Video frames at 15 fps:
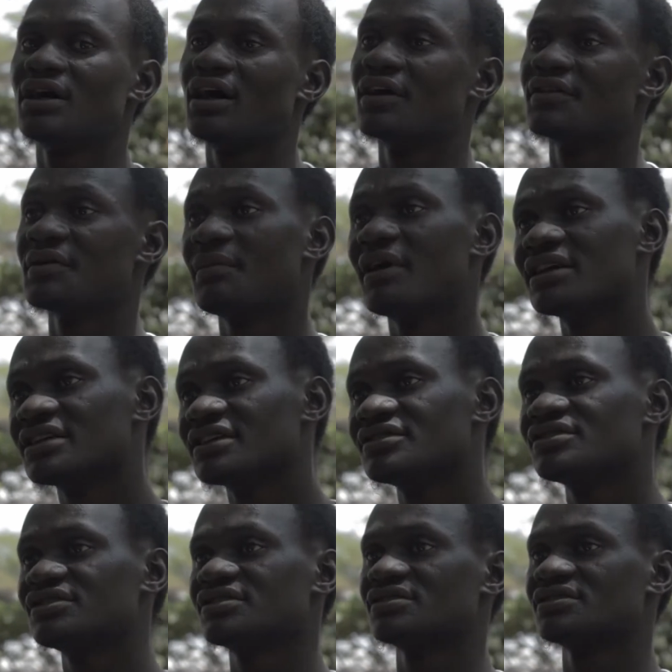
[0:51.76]
The
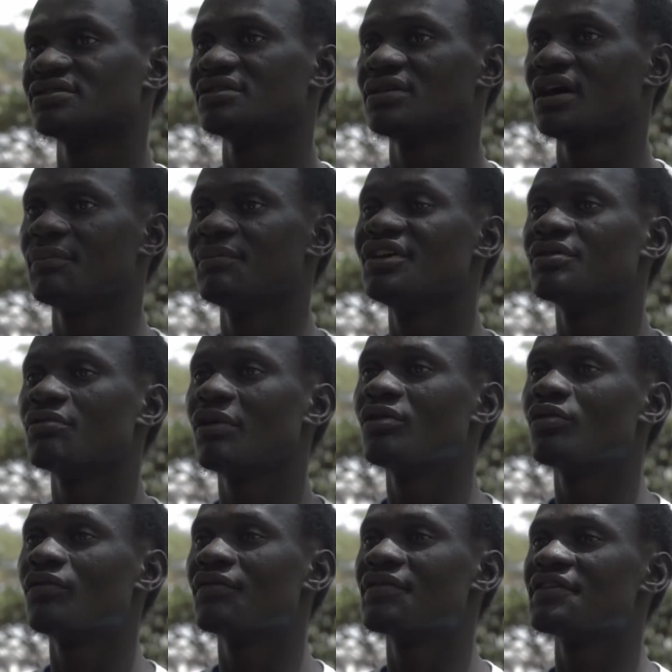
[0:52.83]
burdens being
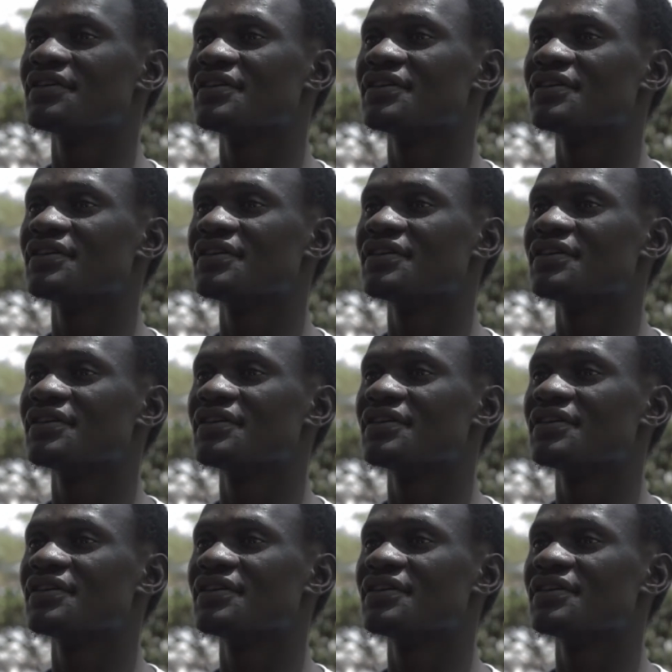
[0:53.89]
one of